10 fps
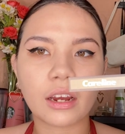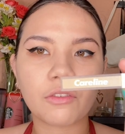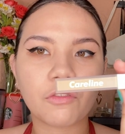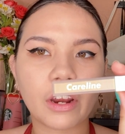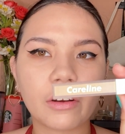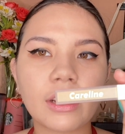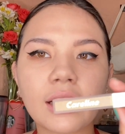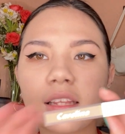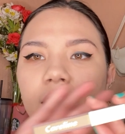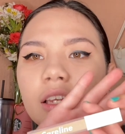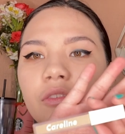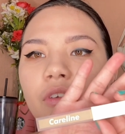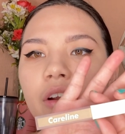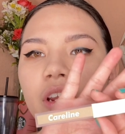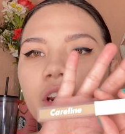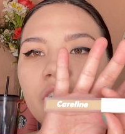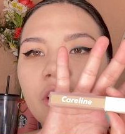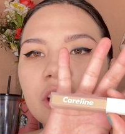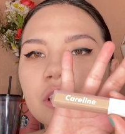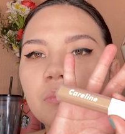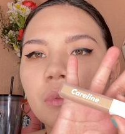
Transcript: Very clean, very crisp